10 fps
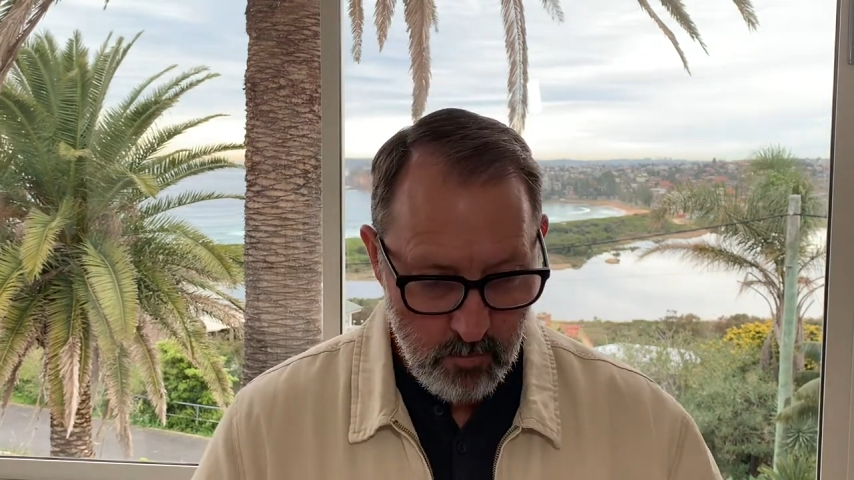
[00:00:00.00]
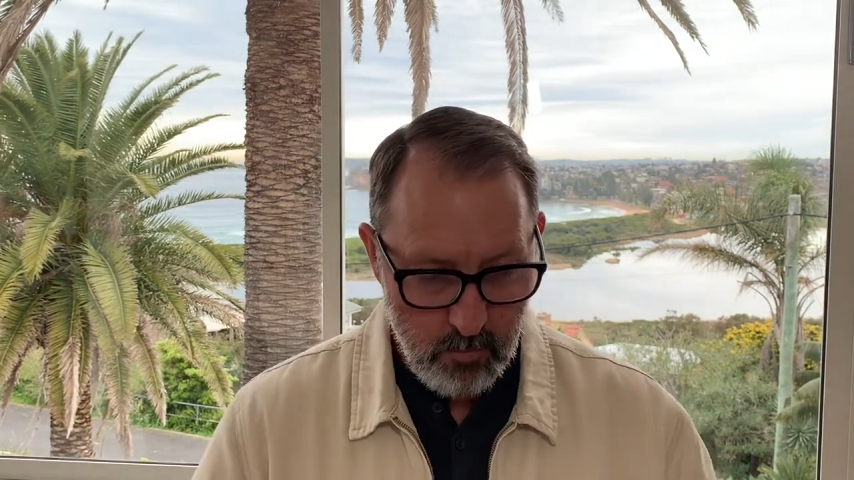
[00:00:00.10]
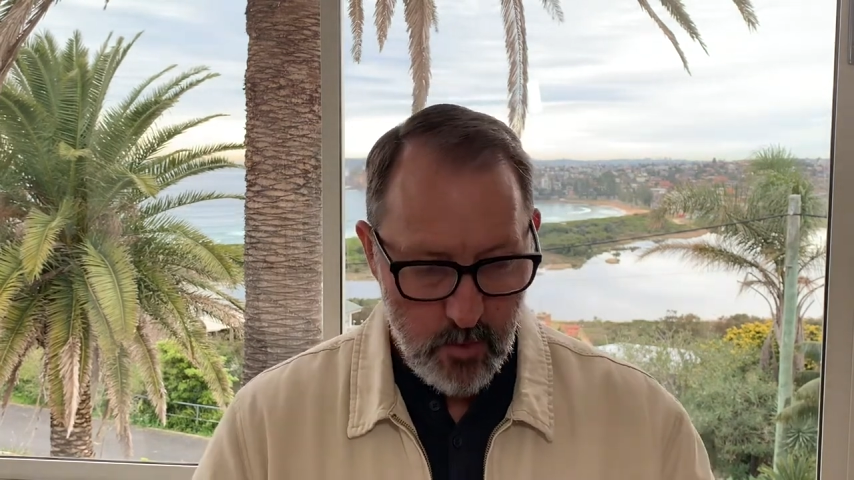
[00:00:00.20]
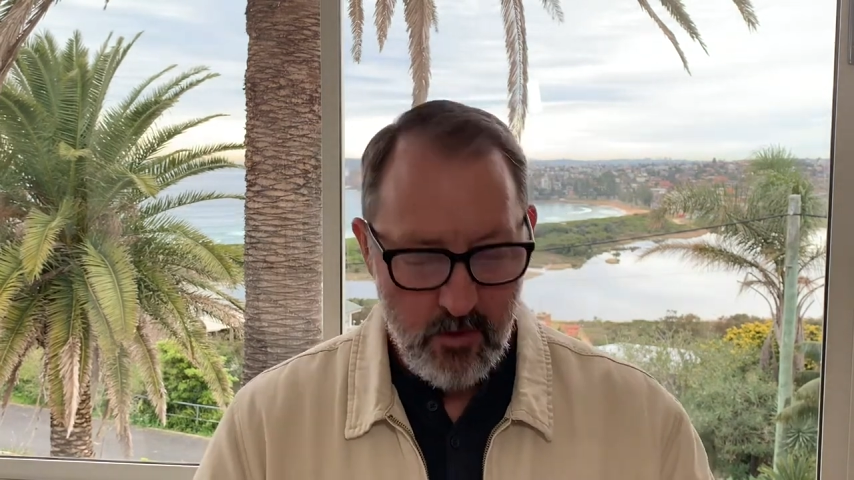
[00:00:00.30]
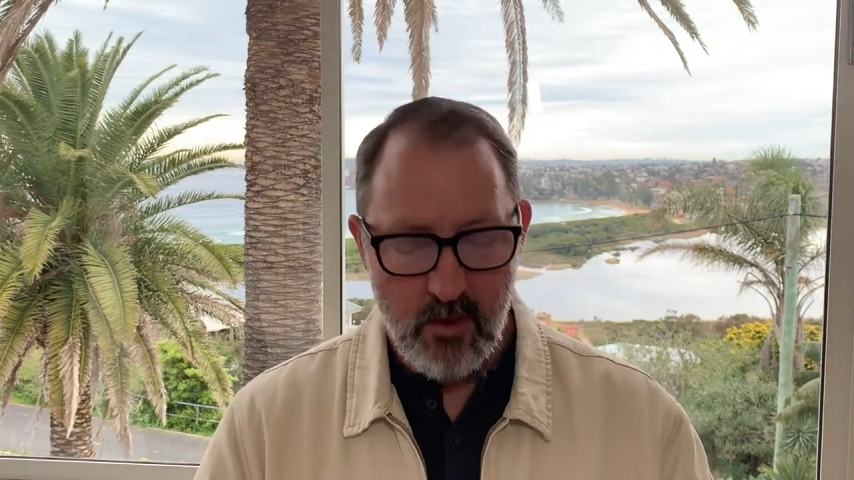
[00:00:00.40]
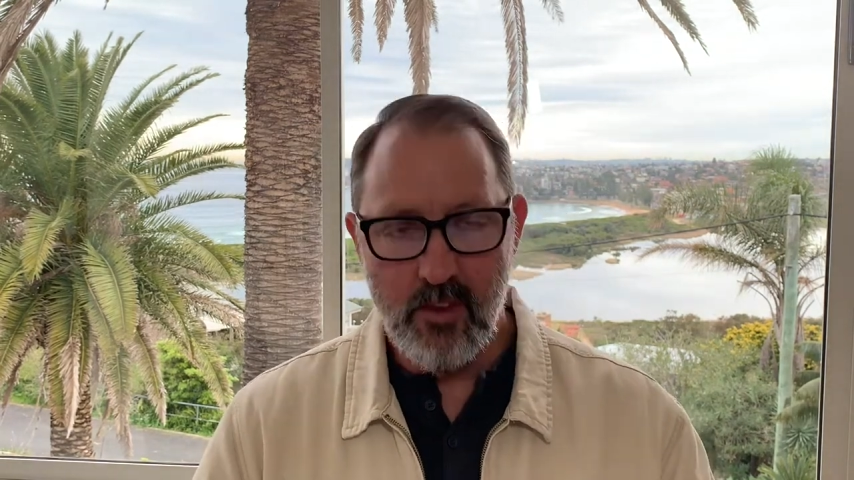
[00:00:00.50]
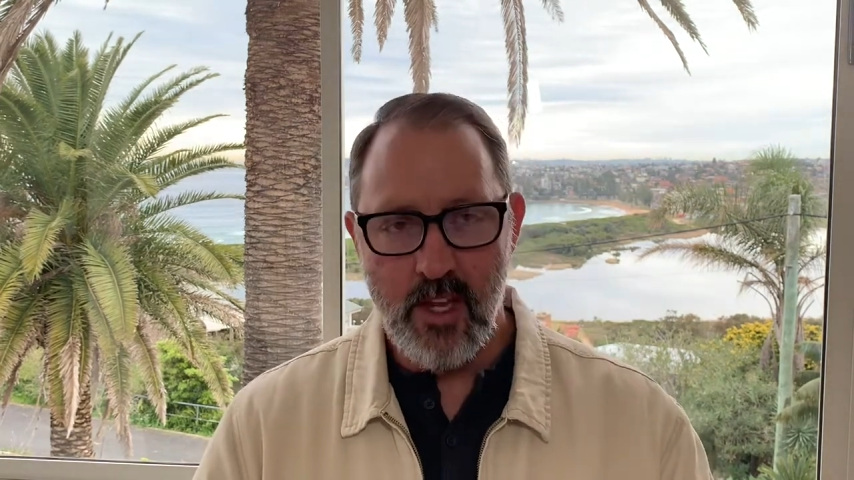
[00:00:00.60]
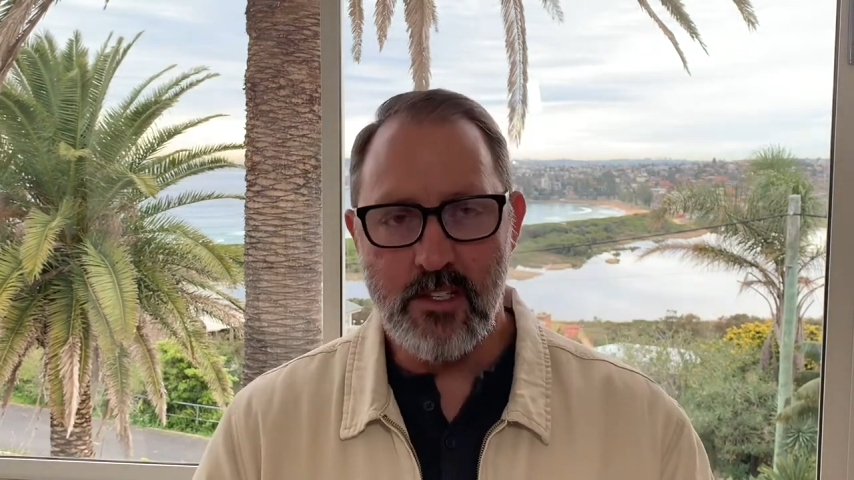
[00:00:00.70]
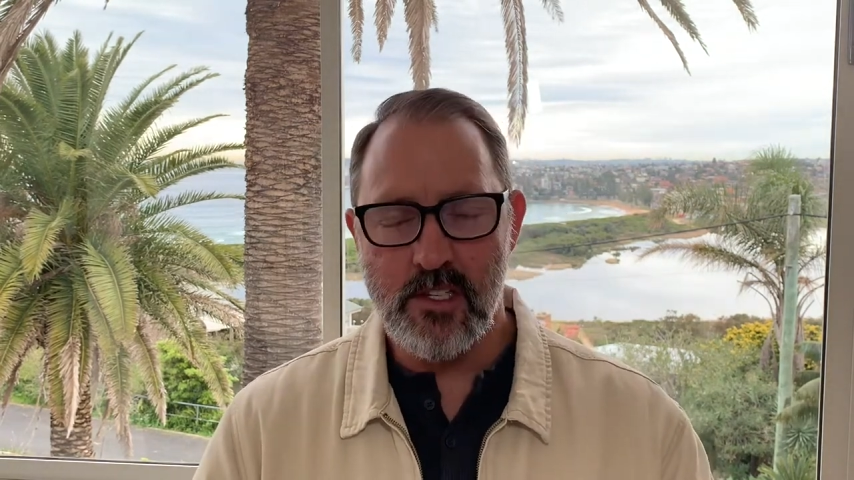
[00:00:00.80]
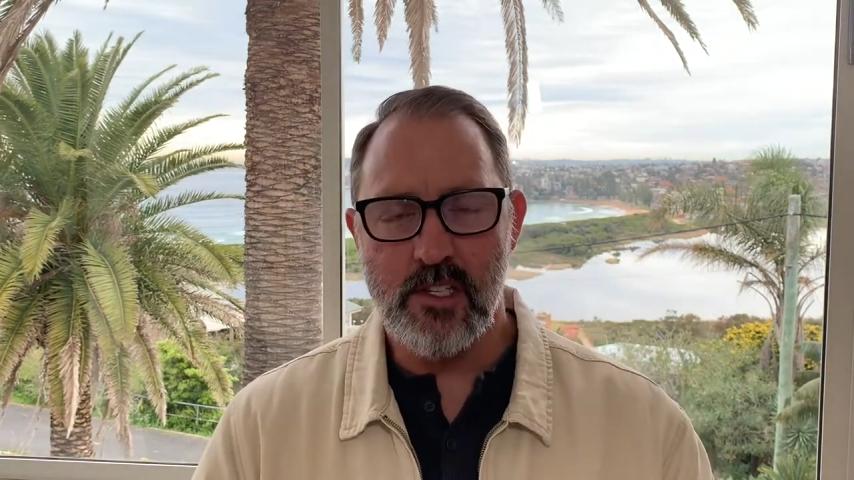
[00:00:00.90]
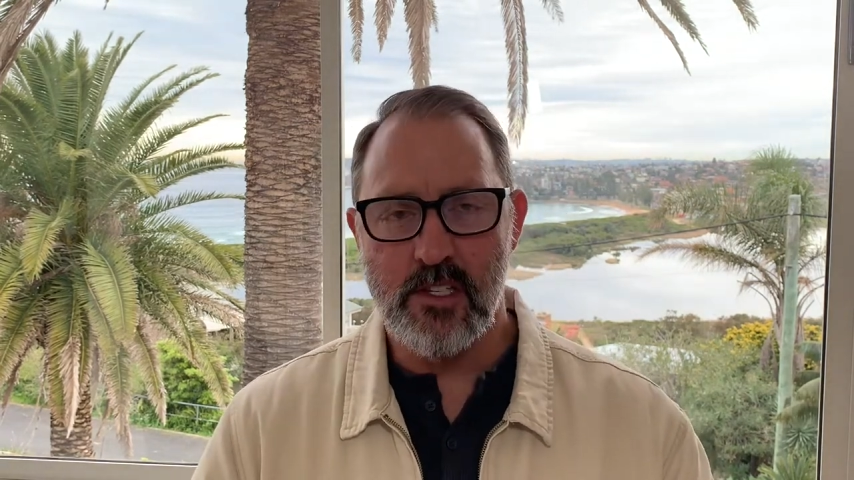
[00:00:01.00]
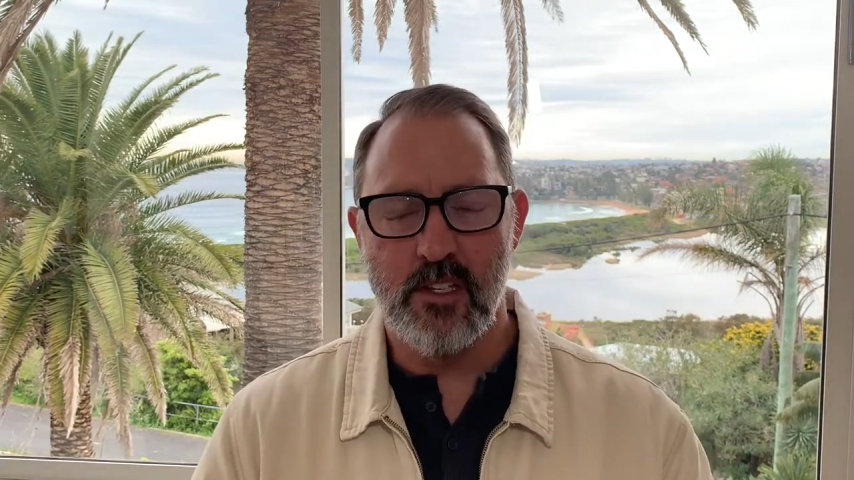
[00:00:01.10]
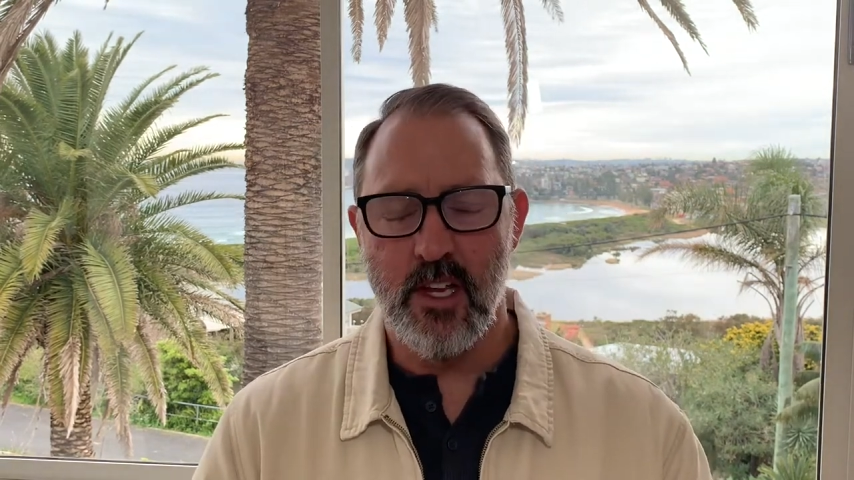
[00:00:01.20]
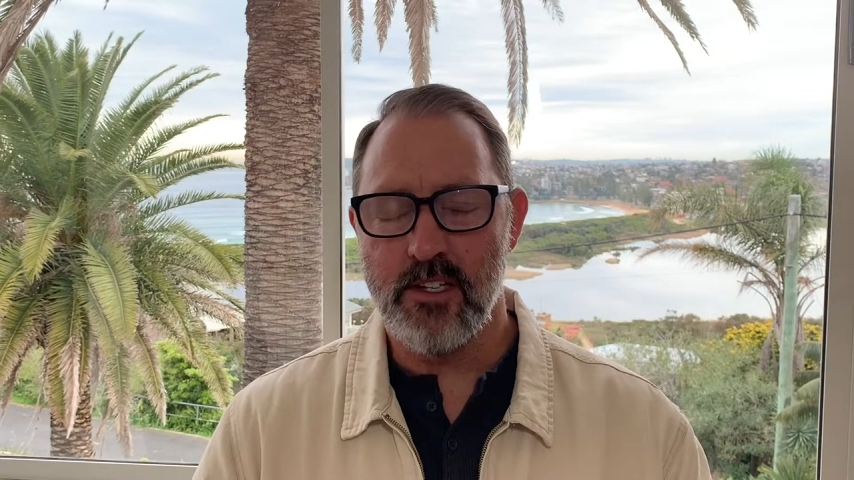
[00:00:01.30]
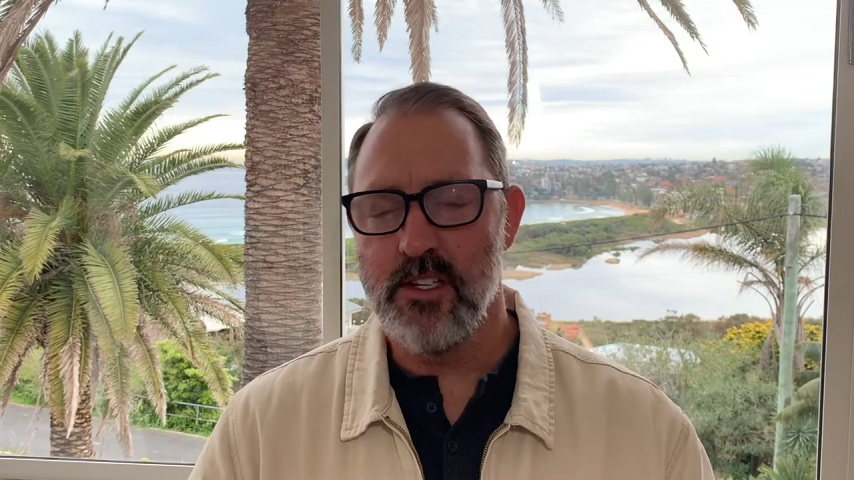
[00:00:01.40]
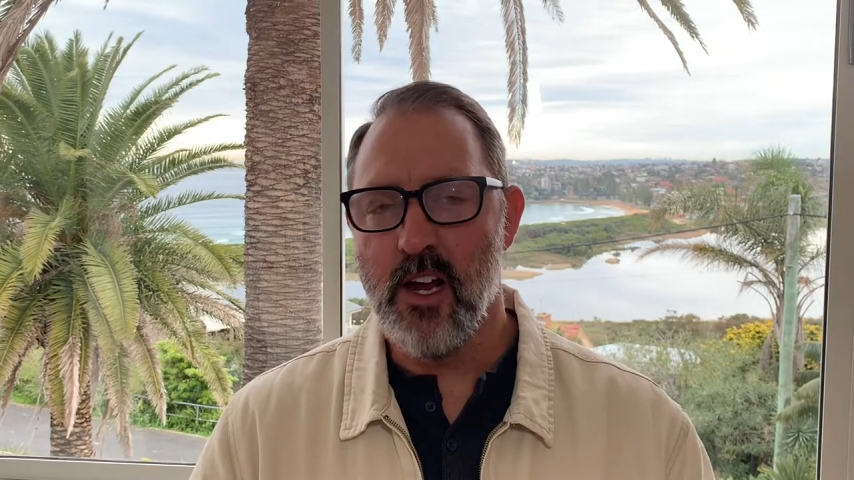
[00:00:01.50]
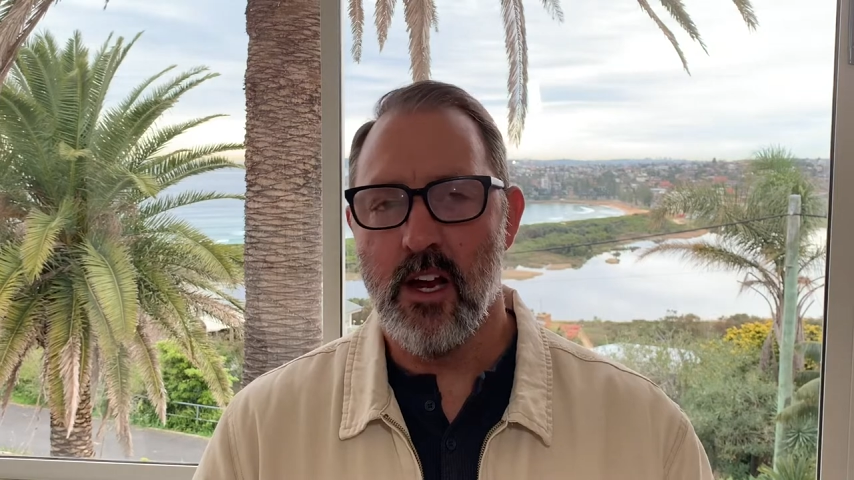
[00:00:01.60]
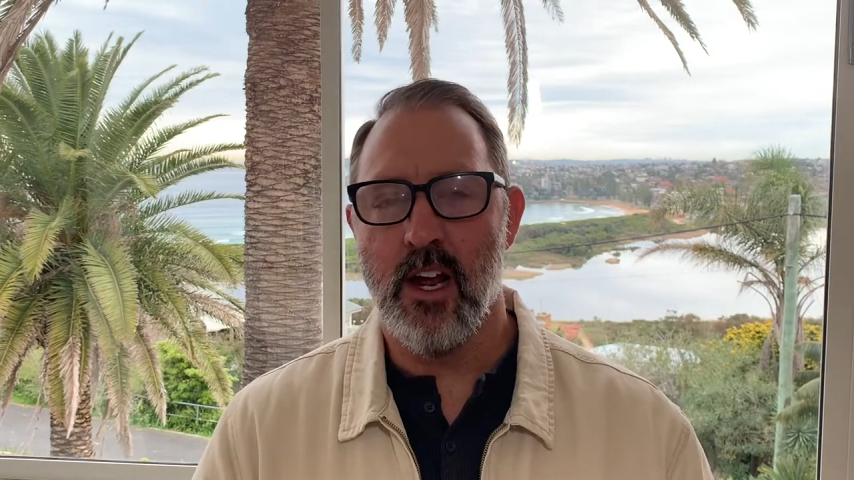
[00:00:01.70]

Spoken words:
But that's not